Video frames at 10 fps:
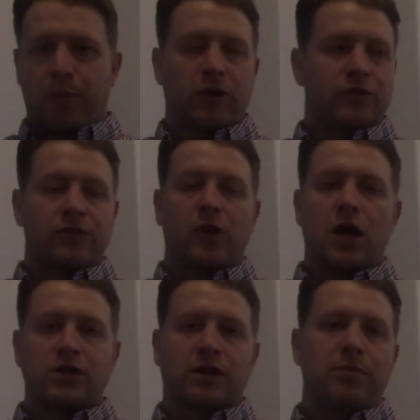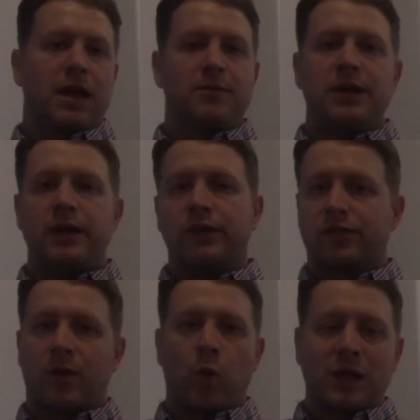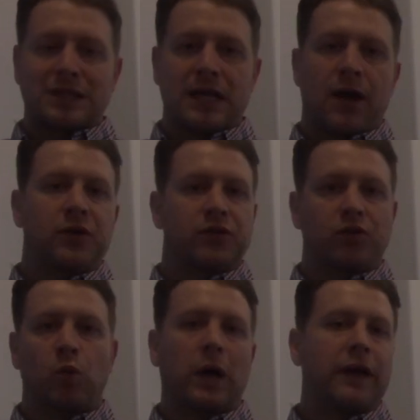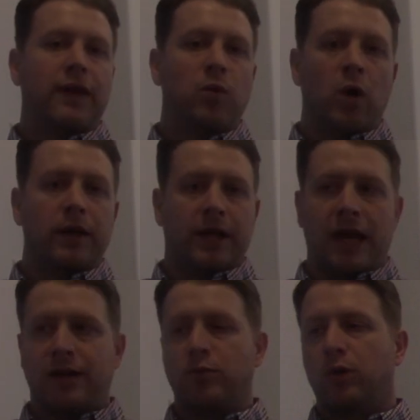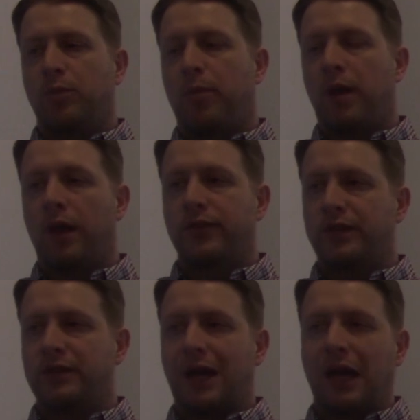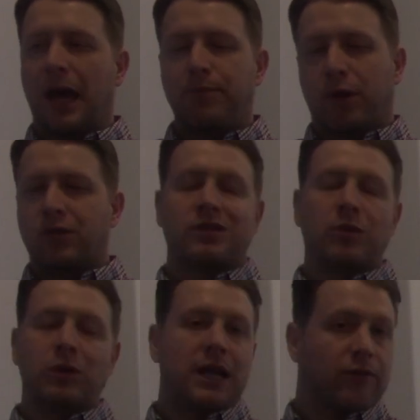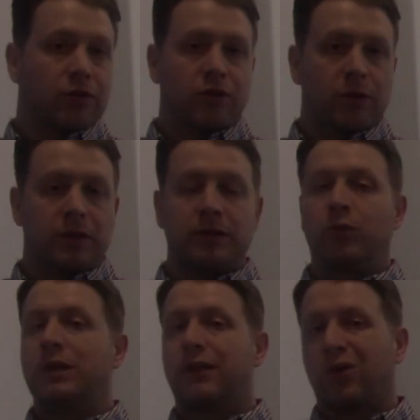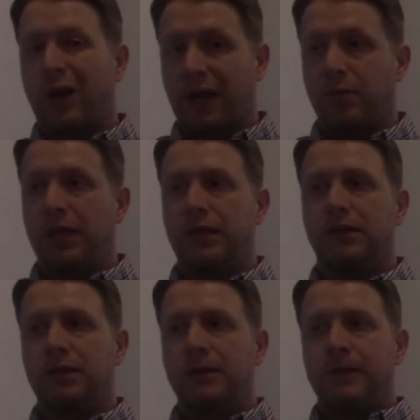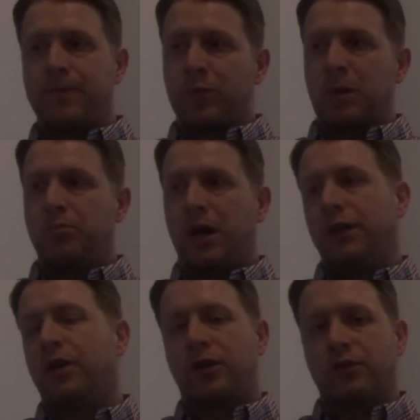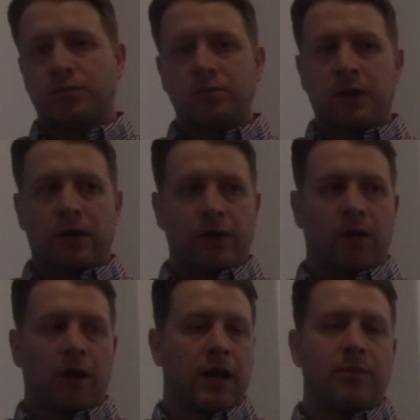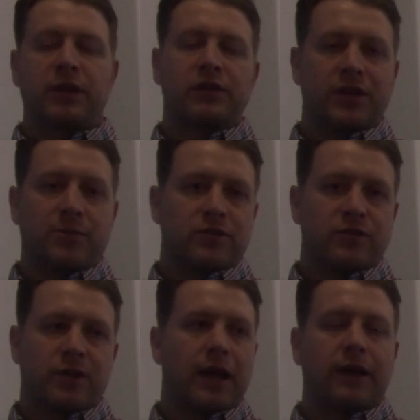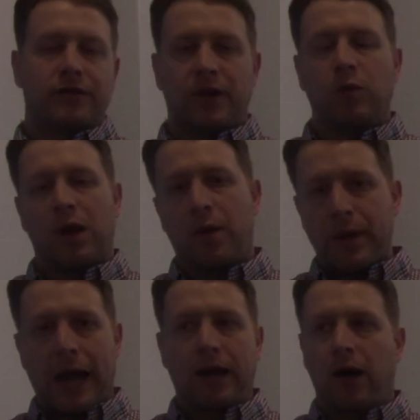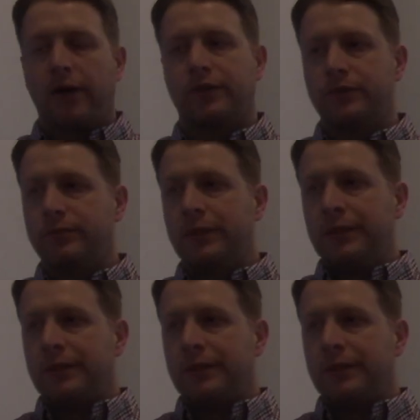a person's logic may be somewhat sound as to why they want to have multiple policies. I personally would never do it, would never recommend it. But there are a couple exceptions that I could say, well, I'll back off and